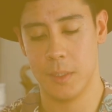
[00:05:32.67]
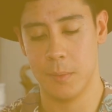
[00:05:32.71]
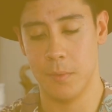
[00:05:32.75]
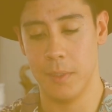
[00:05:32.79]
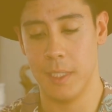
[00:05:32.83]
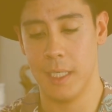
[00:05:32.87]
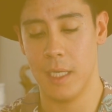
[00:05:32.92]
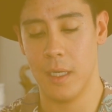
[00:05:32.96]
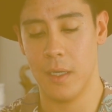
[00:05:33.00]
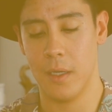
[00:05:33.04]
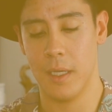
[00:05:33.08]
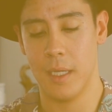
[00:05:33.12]

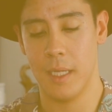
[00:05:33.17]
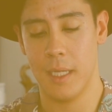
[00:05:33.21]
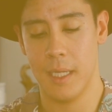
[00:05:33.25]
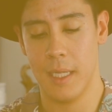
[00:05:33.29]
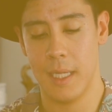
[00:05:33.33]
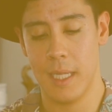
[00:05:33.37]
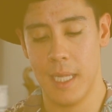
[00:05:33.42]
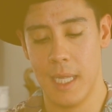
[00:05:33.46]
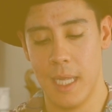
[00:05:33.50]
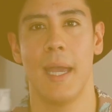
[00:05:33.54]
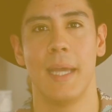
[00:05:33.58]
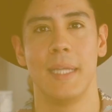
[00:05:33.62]
smoothing out.
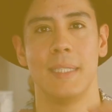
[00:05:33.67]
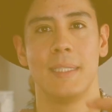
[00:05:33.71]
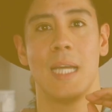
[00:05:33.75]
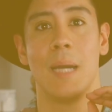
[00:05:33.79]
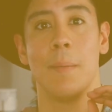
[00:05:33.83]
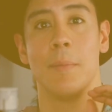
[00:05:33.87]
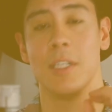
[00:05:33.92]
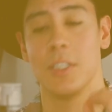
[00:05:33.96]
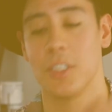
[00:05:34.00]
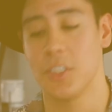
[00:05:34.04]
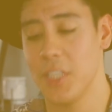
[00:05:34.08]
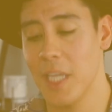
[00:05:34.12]
And
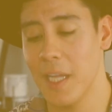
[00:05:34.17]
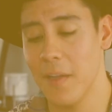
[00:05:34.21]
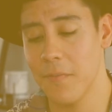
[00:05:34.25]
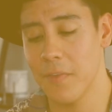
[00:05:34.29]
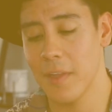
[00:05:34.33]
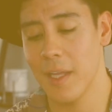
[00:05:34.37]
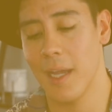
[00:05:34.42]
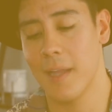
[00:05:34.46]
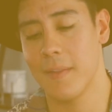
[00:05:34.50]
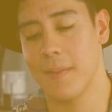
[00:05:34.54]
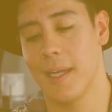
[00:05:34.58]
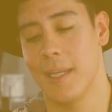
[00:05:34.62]
I'm gonna save
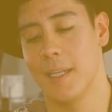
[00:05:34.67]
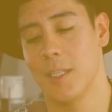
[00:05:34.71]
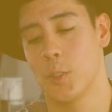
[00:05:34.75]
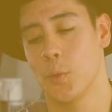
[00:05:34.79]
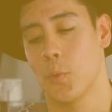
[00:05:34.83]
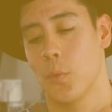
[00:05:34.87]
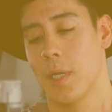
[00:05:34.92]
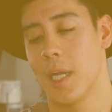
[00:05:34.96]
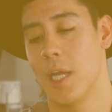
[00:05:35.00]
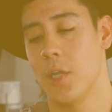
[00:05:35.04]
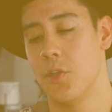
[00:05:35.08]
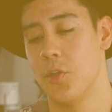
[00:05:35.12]
that. That is
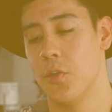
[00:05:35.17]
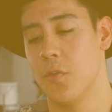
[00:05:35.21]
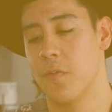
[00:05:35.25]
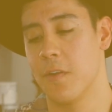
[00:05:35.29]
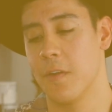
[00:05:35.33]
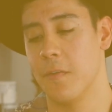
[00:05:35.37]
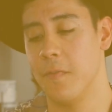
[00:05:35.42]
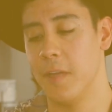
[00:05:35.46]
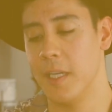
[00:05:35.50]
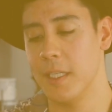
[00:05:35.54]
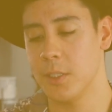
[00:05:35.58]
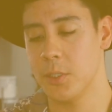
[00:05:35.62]
what I do
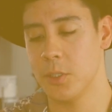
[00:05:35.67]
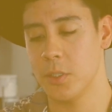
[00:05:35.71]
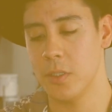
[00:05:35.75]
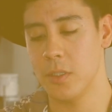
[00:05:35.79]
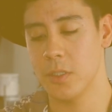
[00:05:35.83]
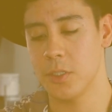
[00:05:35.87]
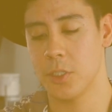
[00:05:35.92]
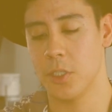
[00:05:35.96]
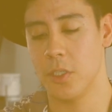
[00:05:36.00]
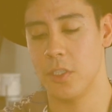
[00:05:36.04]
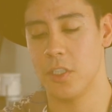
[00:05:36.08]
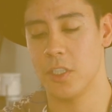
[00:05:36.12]
for
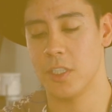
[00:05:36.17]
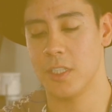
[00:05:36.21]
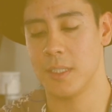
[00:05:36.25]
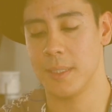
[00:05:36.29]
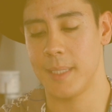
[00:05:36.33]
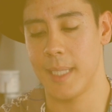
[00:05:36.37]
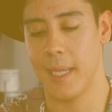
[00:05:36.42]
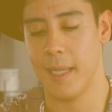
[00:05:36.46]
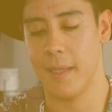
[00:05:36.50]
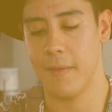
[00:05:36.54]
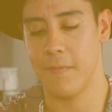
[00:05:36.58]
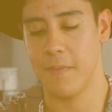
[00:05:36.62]
Facetune. So you just
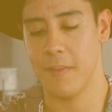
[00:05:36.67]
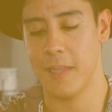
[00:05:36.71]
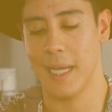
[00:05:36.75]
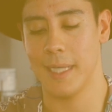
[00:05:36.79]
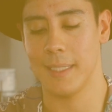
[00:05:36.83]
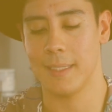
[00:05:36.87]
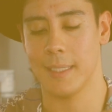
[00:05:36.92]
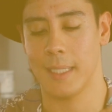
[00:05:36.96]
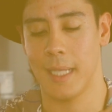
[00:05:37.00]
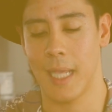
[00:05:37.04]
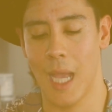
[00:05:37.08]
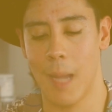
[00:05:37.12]
save
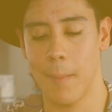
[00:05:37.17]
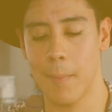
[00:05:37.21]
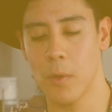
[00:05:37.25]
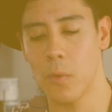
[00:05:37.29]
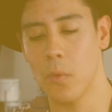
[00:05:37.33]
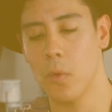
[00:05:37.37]
that to camera